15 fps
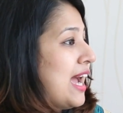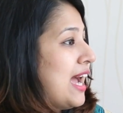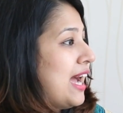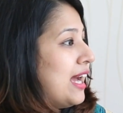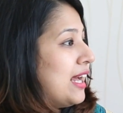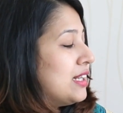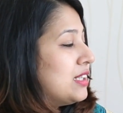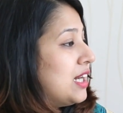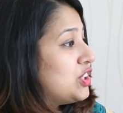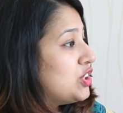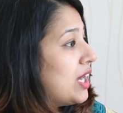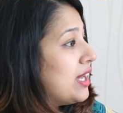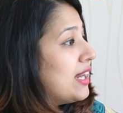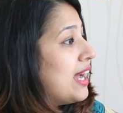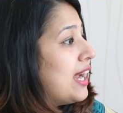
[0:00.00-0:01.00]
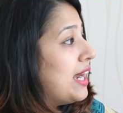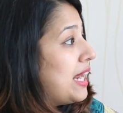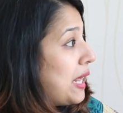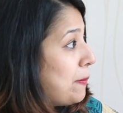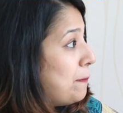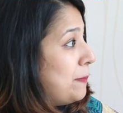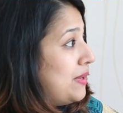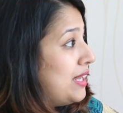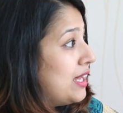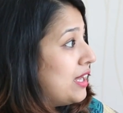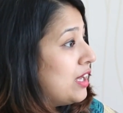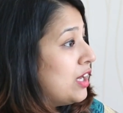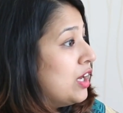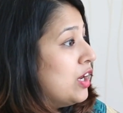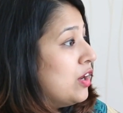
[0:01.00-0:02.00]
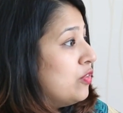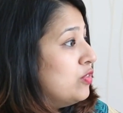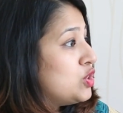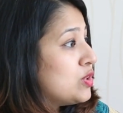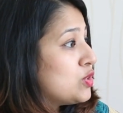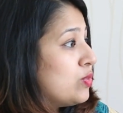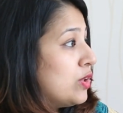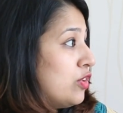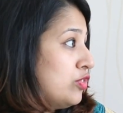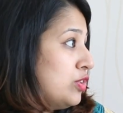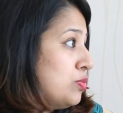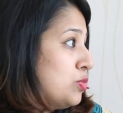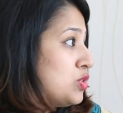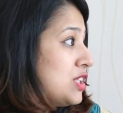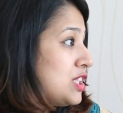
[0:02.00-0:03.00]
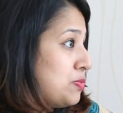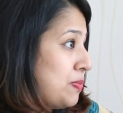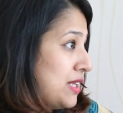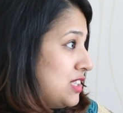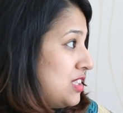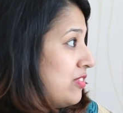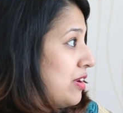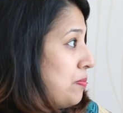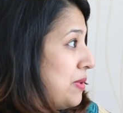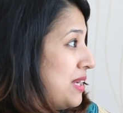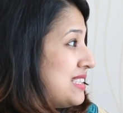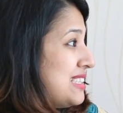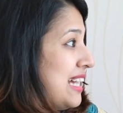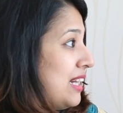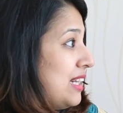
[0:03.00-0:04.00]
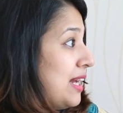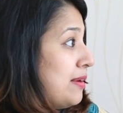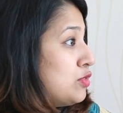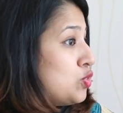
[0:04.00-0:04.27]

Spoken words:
And Acharya had MBA, which was one of the most expensive MBAs that time.